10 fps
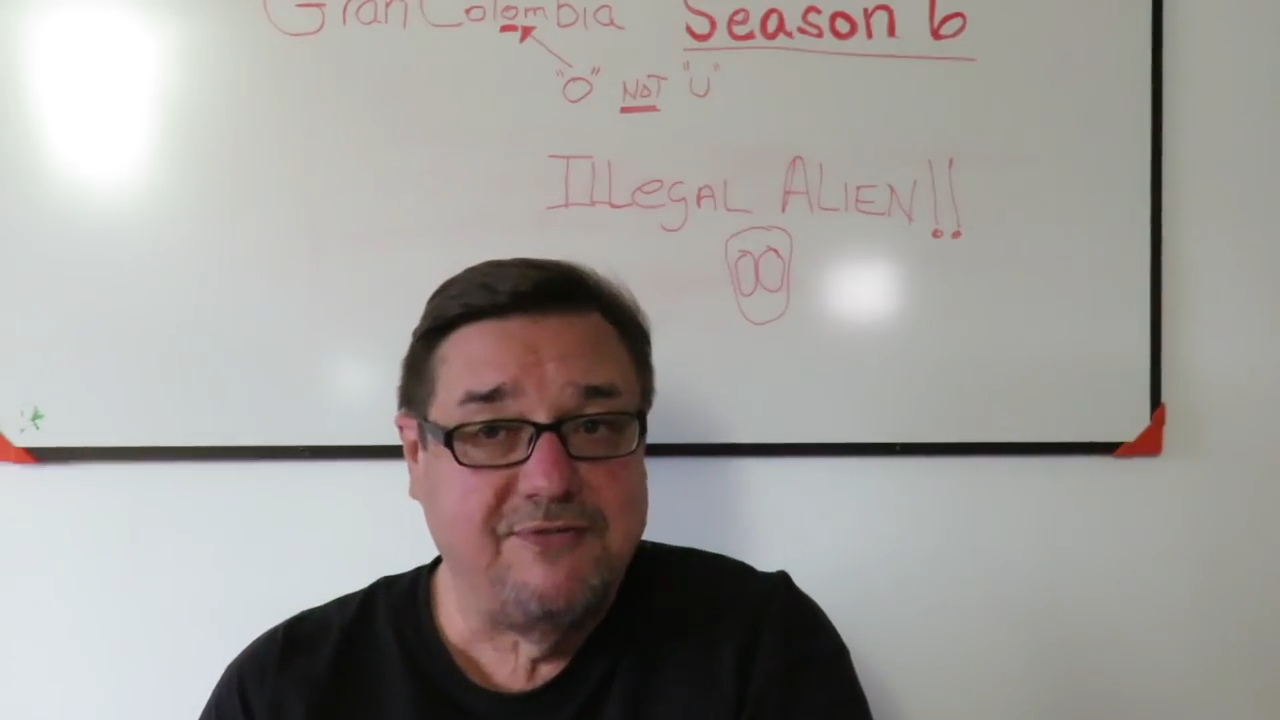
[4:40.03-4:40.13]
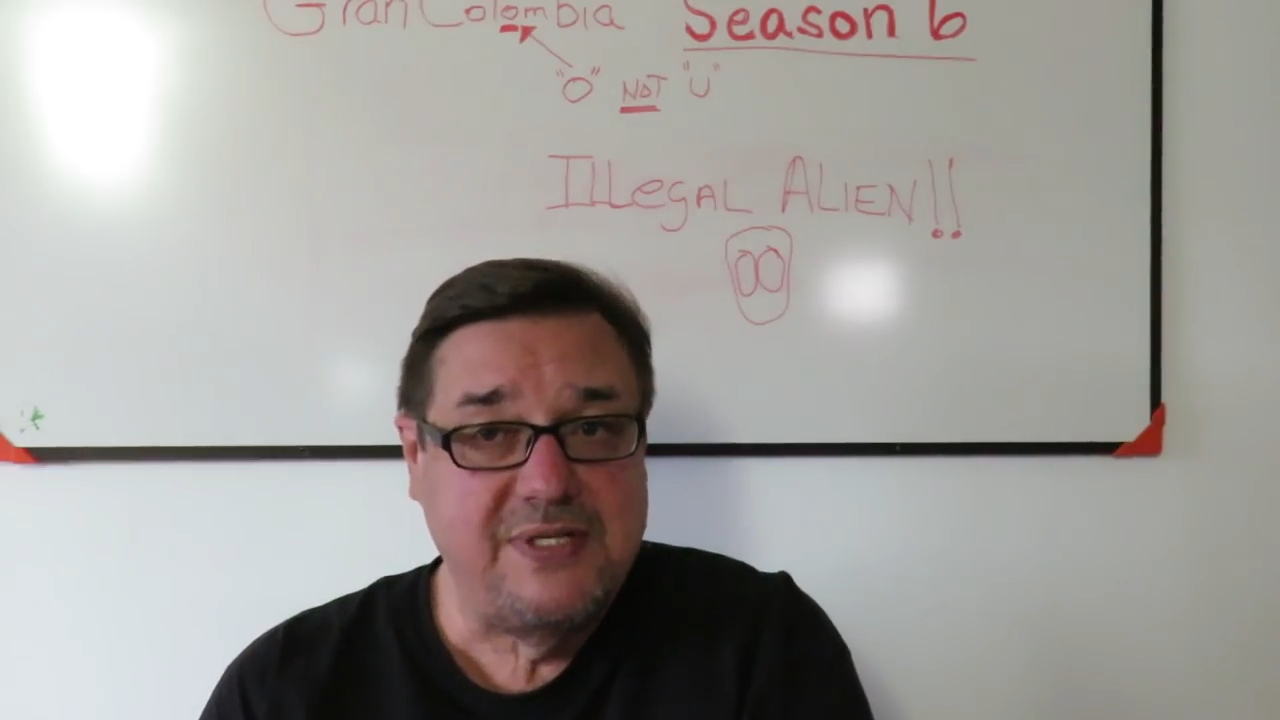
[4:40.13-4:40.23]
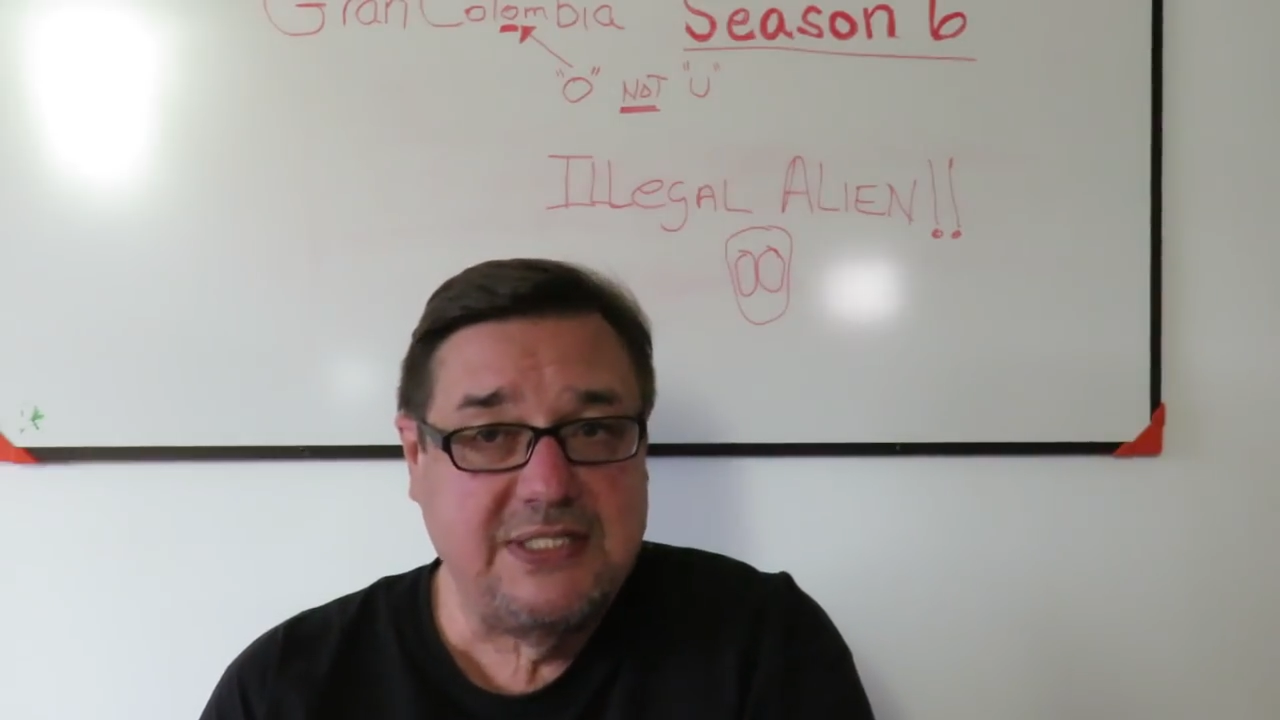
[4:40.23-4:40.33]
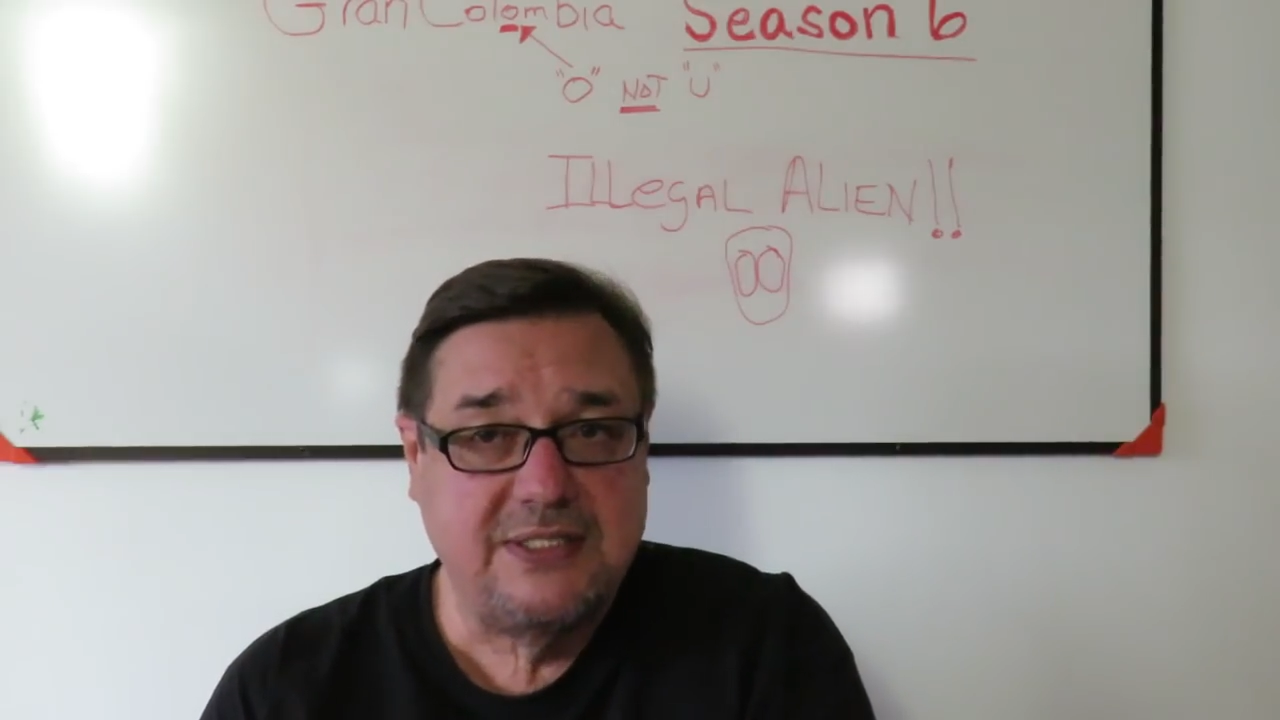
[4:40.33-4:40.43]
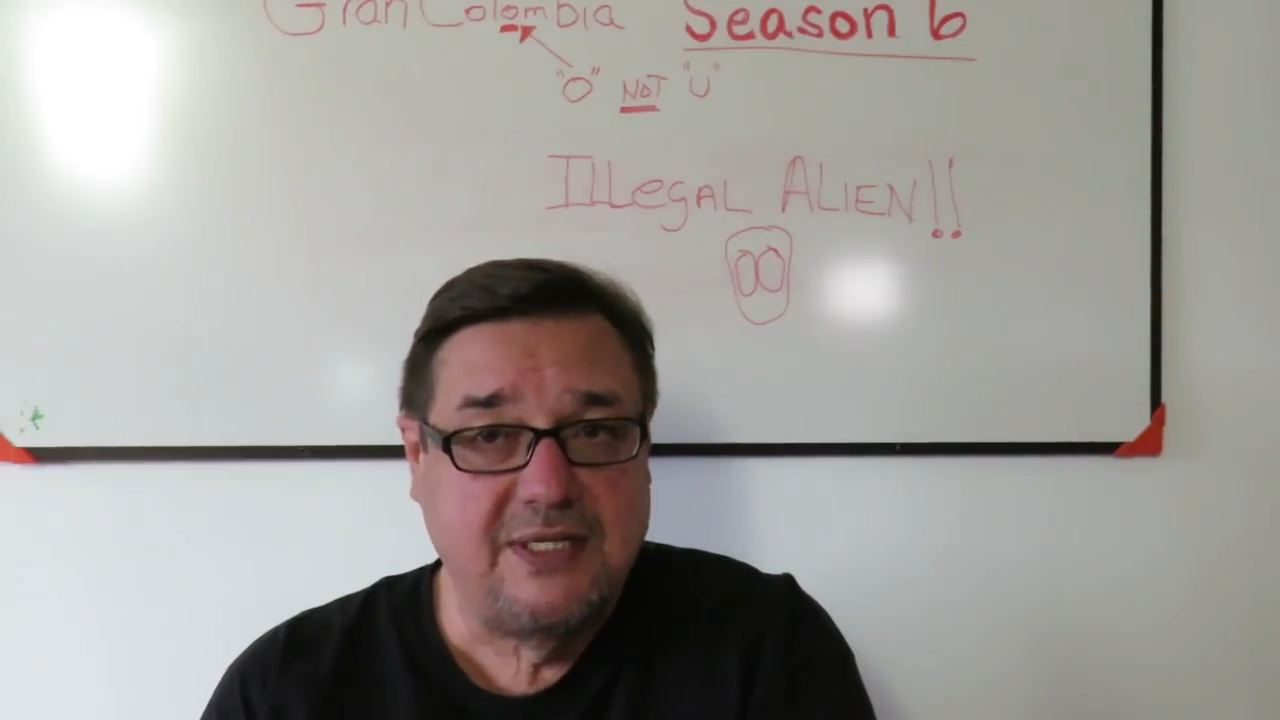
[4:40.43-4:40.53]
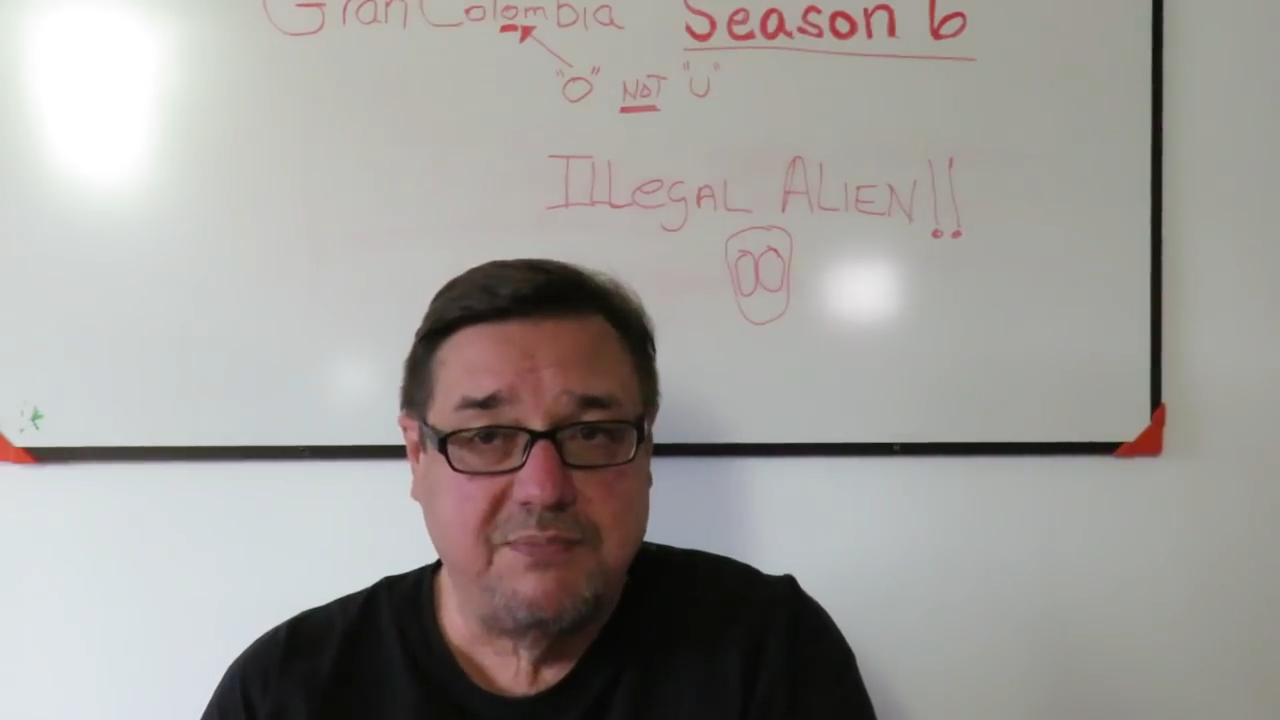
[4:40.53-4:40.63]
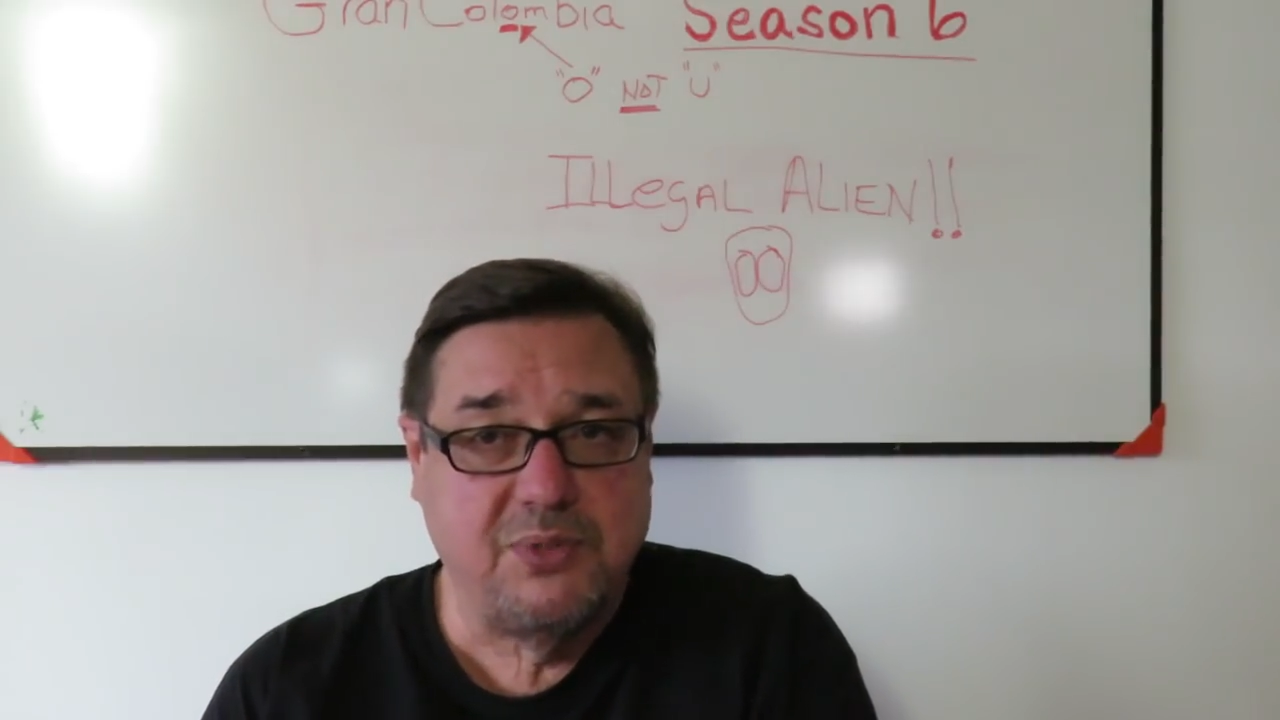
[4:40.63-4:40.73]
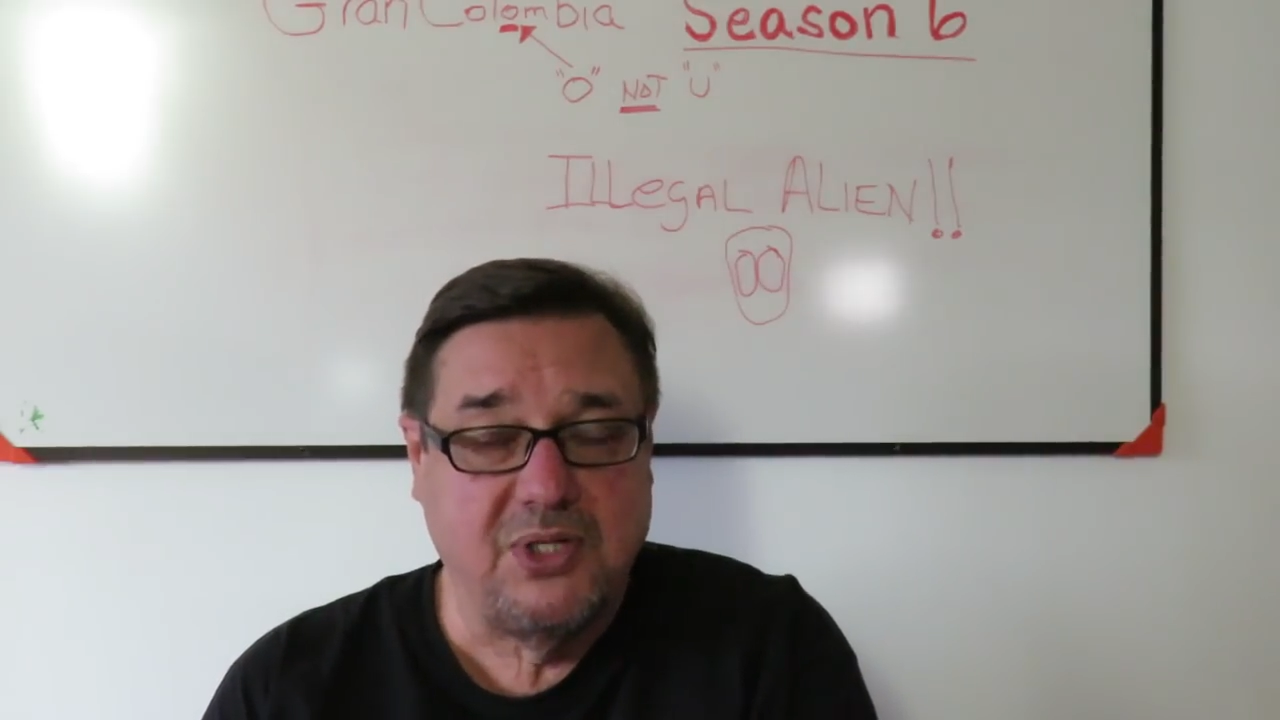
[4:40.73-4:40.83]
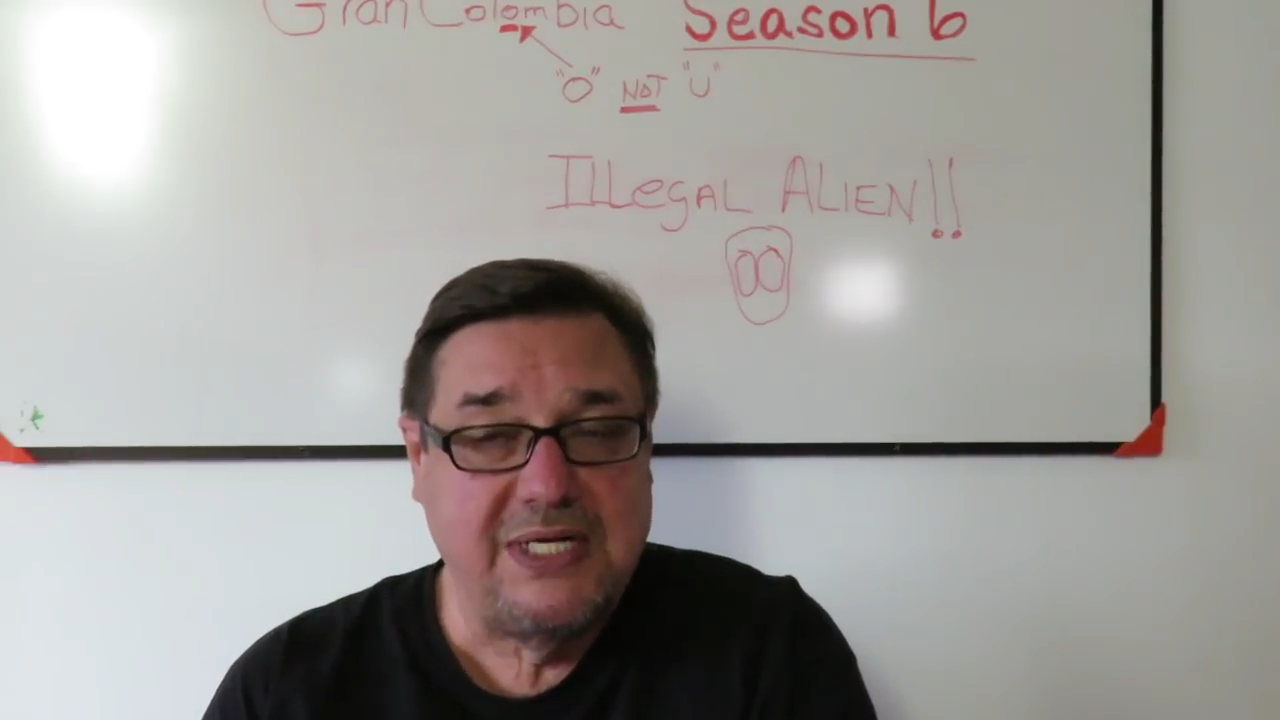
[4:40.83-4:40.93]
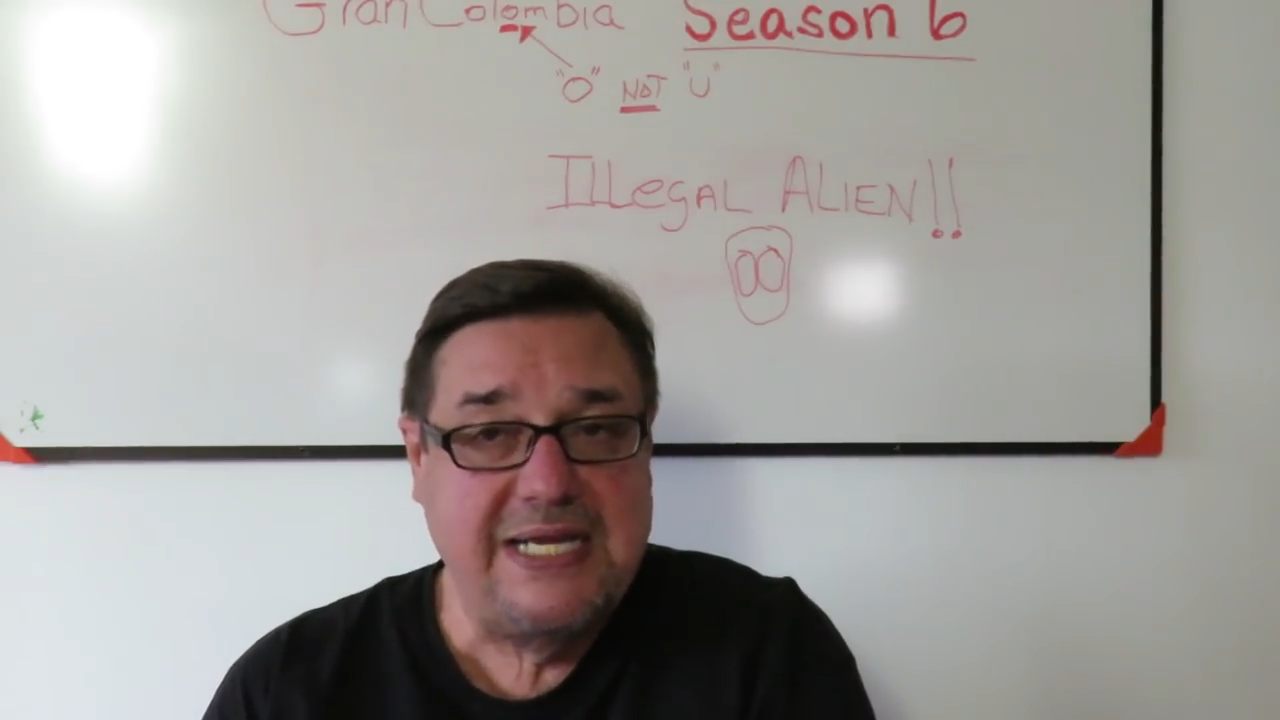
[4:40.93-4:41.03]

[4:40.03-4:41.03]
visa number,